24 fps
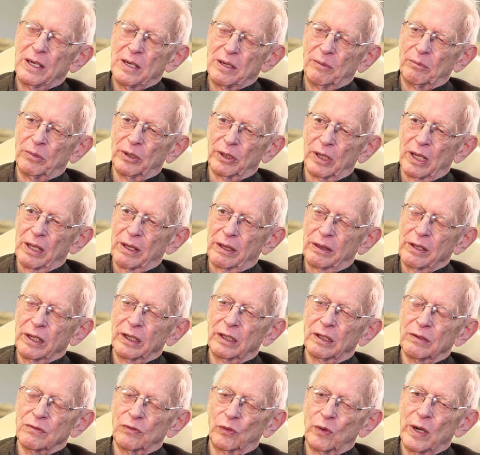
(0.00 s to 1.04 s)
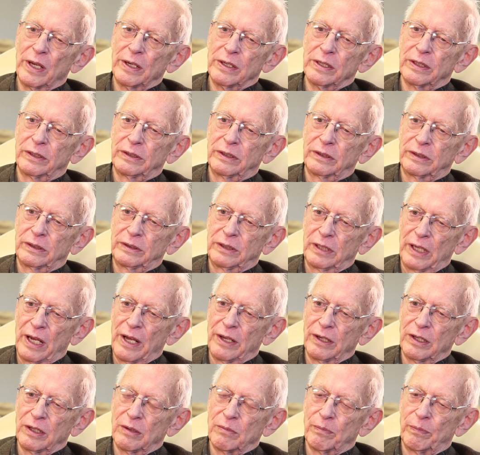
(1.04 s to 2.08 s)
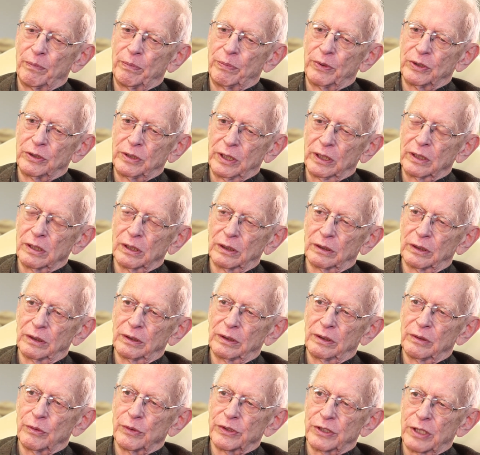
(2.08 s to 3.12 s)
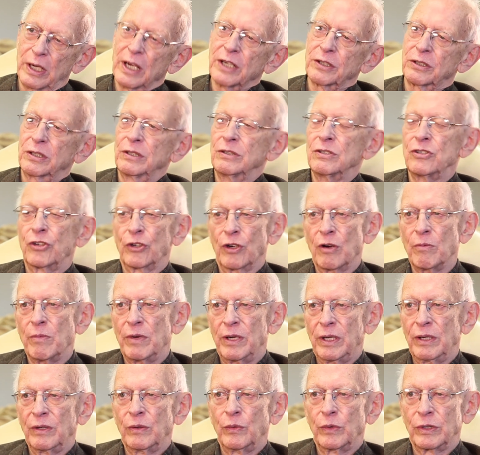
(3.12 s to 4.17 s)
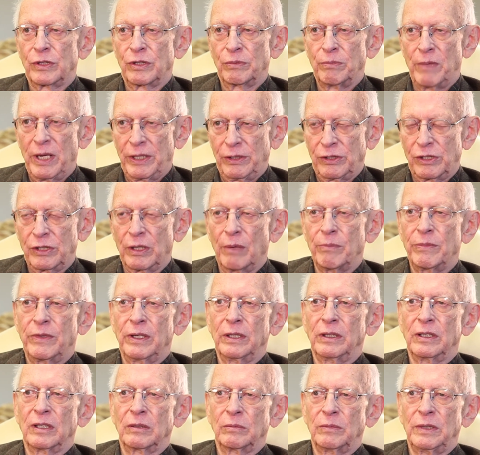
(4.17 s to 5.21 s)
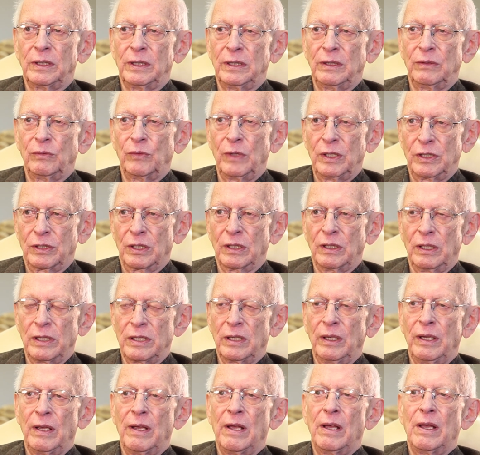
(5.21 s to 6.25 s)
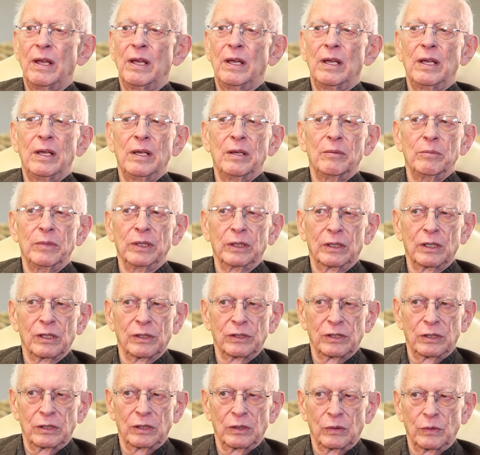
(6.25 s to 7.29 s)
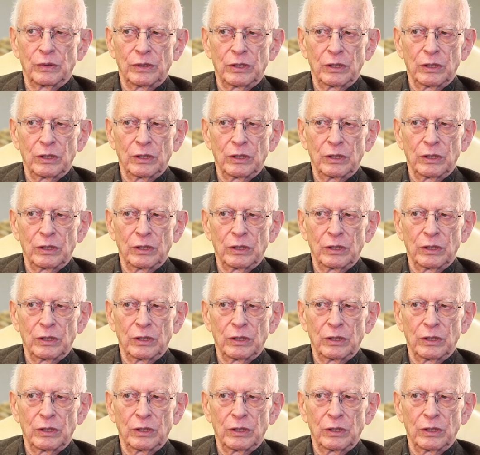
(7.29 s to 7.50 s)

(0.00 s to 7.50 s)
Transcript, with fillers: But I think of one town in particular, it was Essen, Germany, which meant something to me recently because there was a